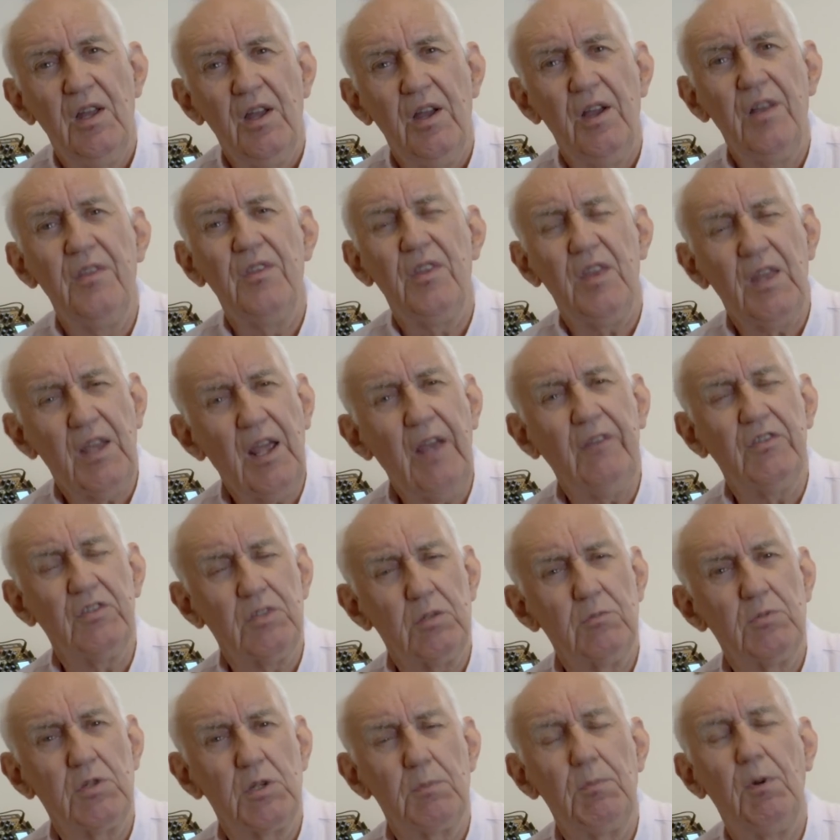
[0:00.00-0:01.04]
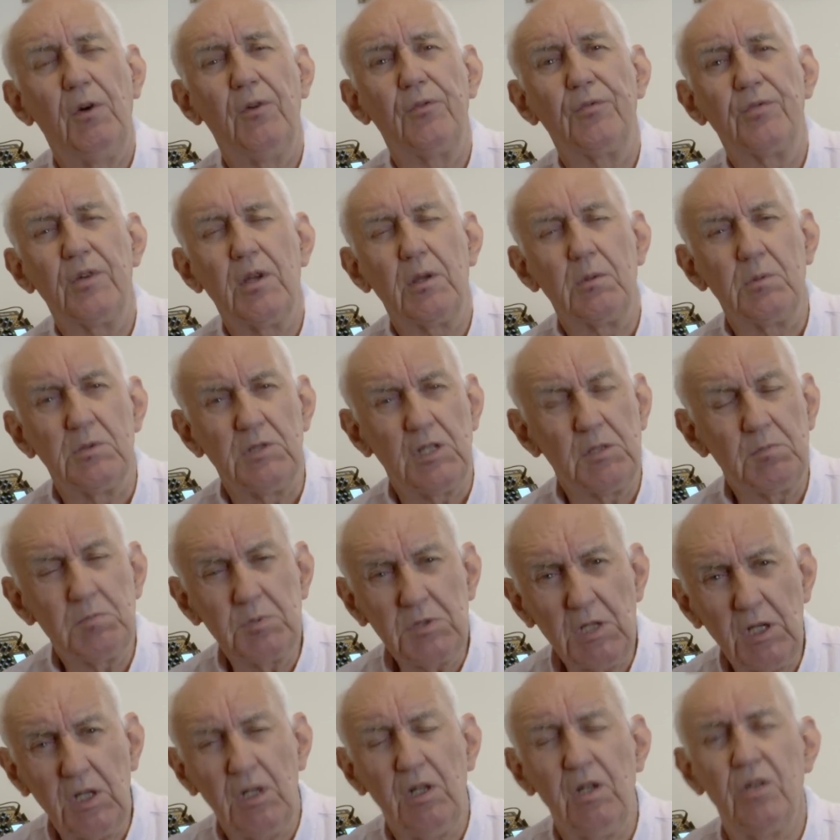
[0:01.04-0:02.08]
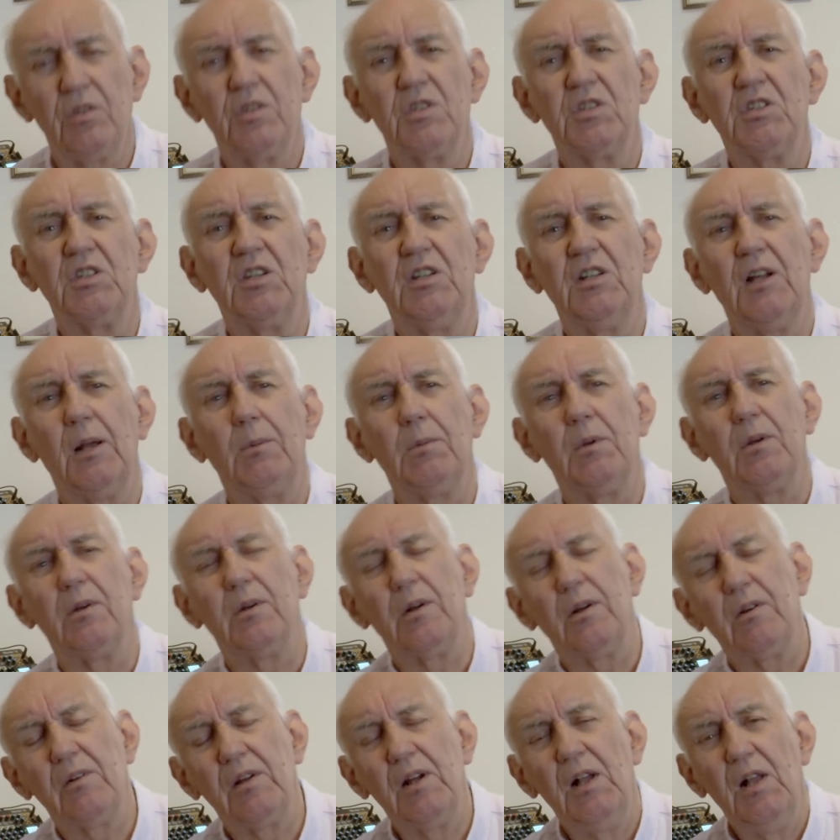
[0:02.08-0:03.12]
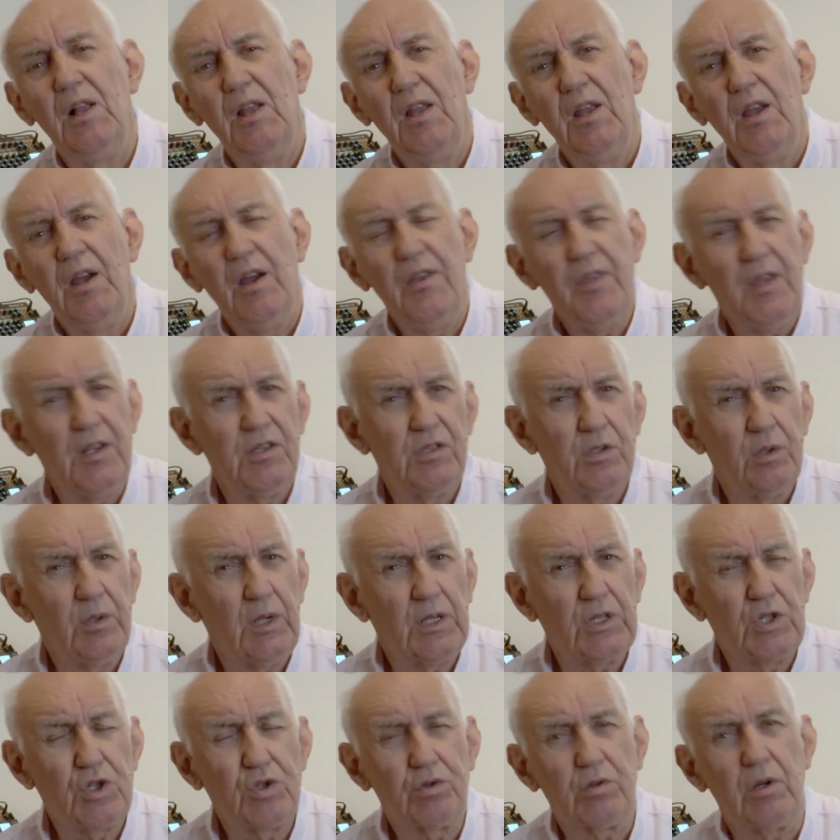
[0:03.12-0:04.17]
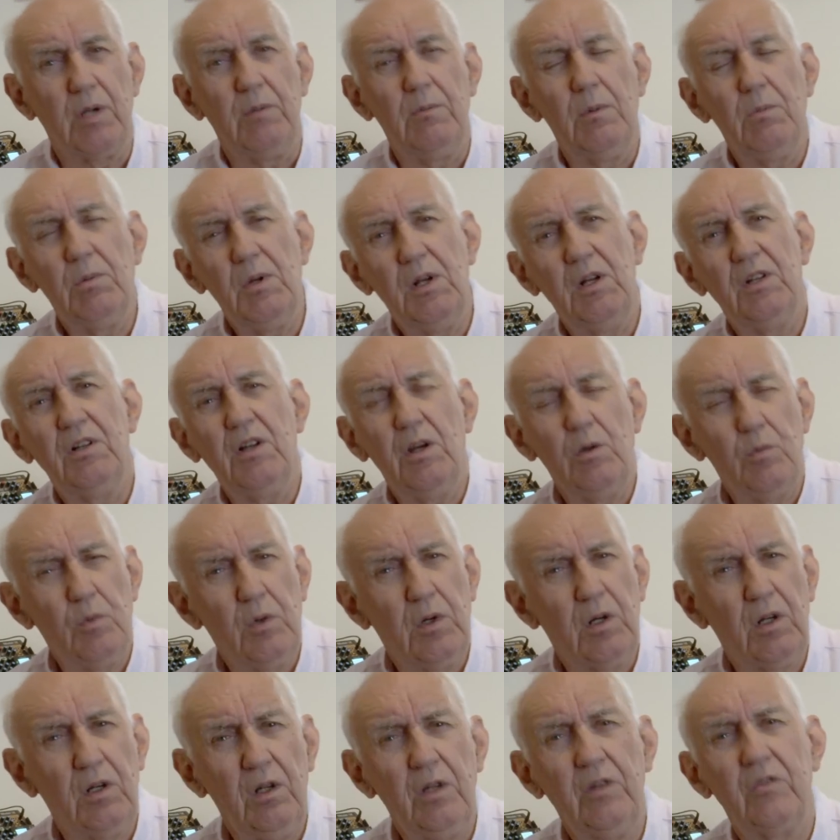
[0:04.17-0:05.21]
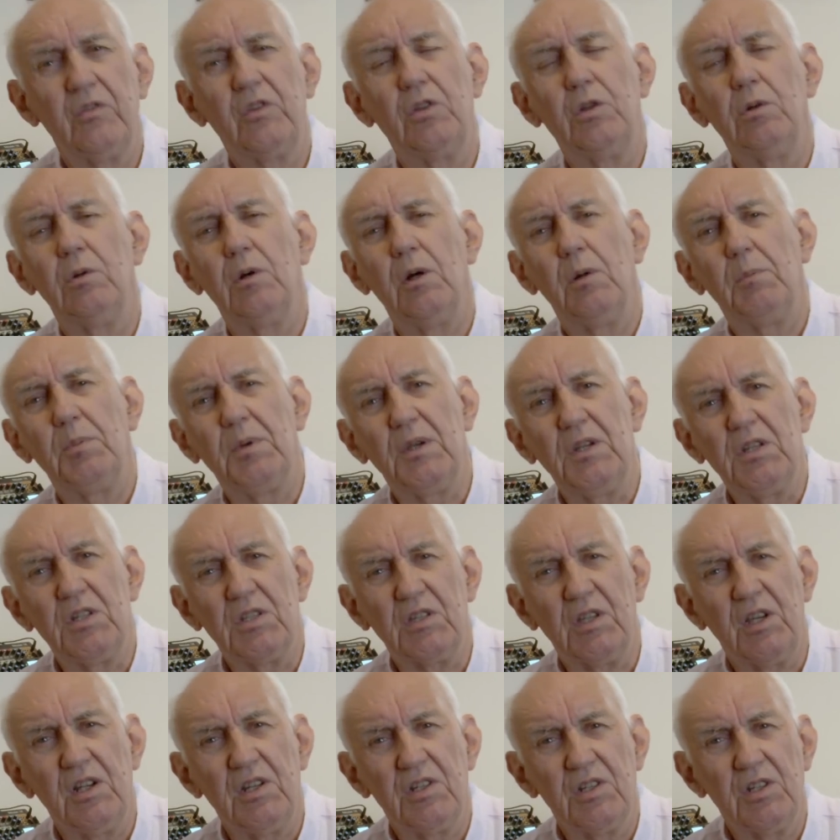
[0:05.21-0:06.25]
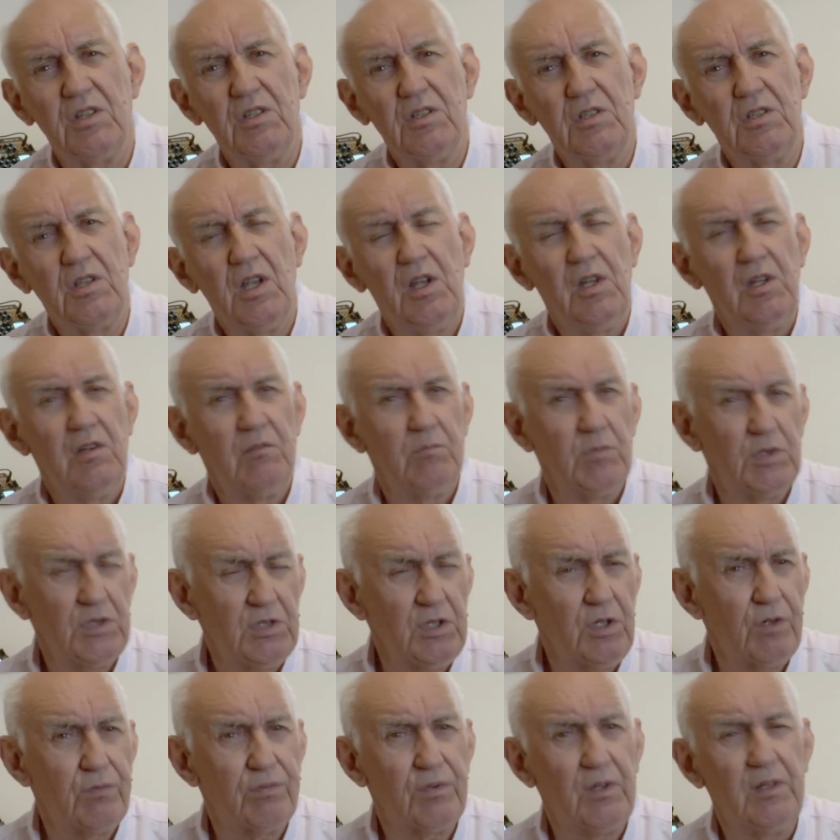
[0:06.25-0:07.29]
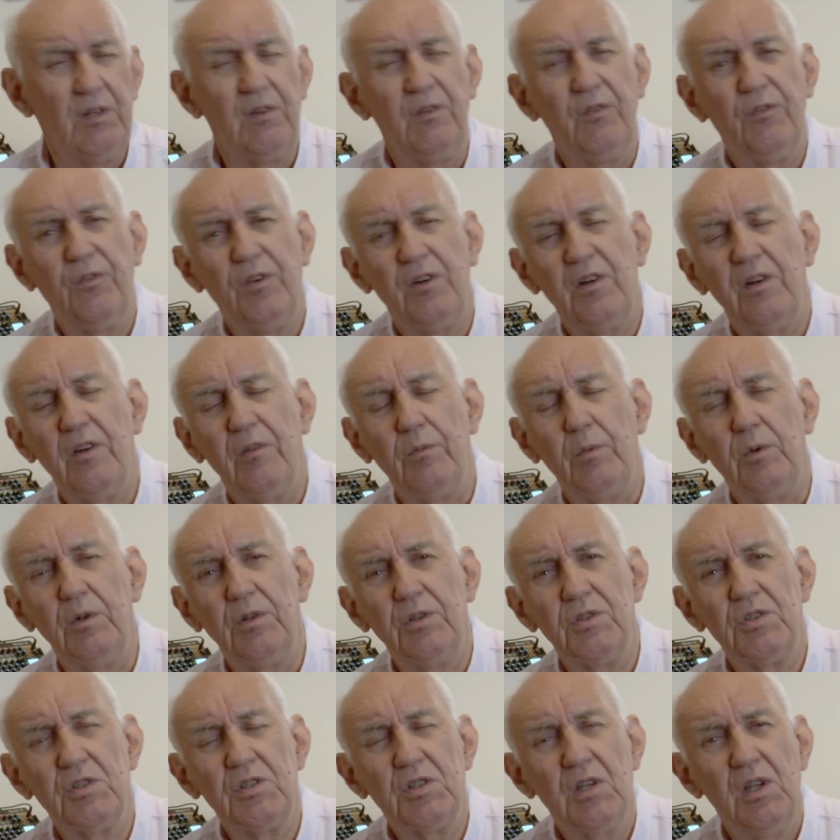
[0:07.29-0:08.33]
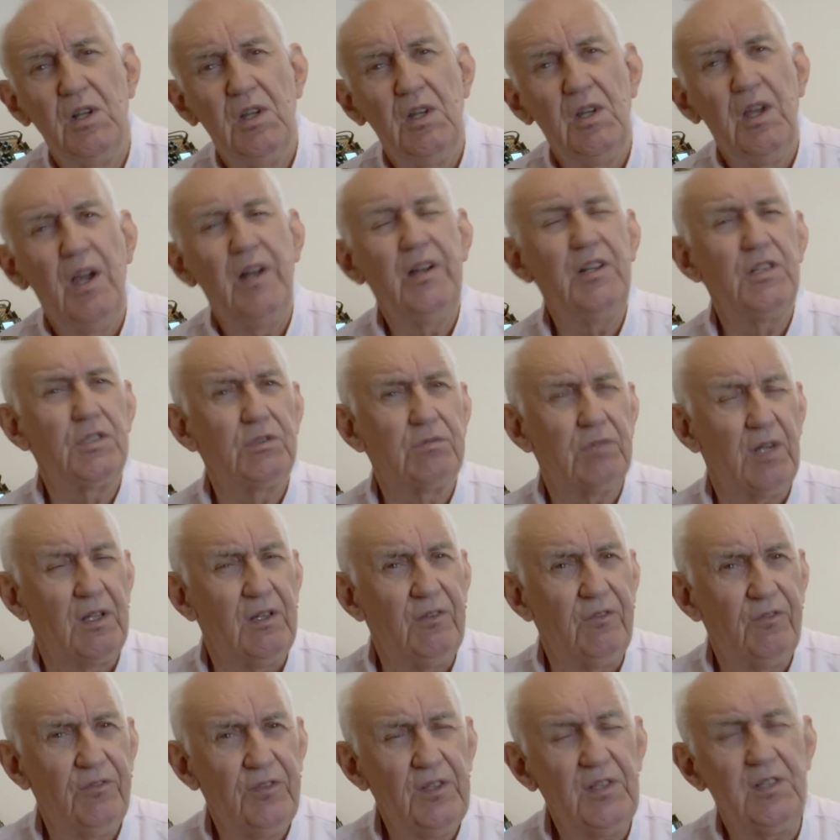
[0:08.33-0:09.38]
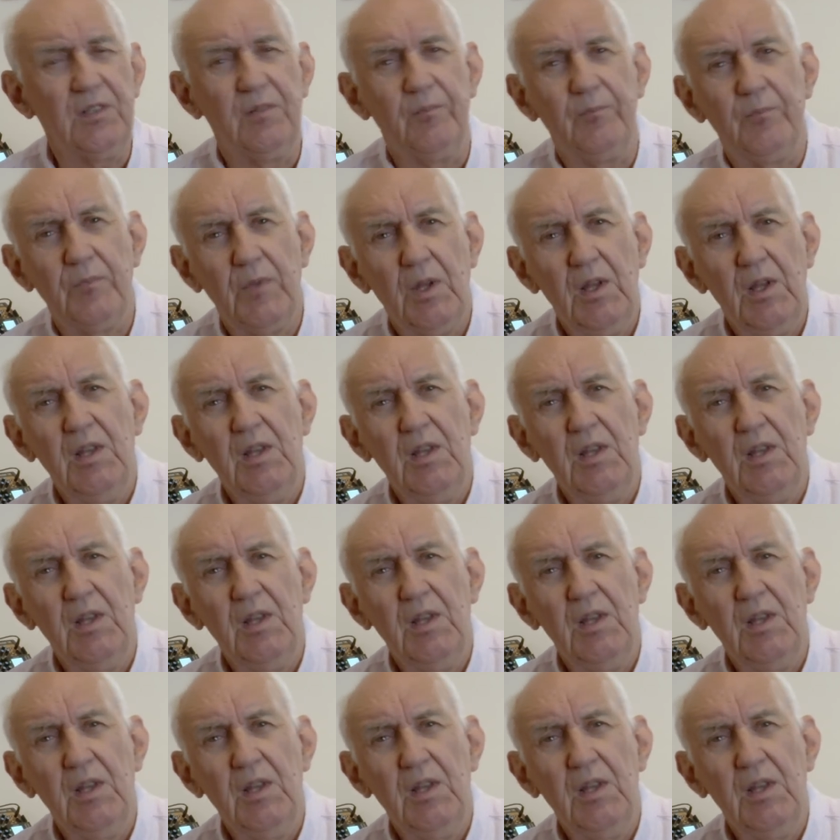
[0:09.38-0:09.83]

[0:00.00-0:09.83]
And they have some spot frequencies, particularly on the CW era, and they do extremely well. And I work a lot of QRP stations, myself running 5 watts, and it's great fun.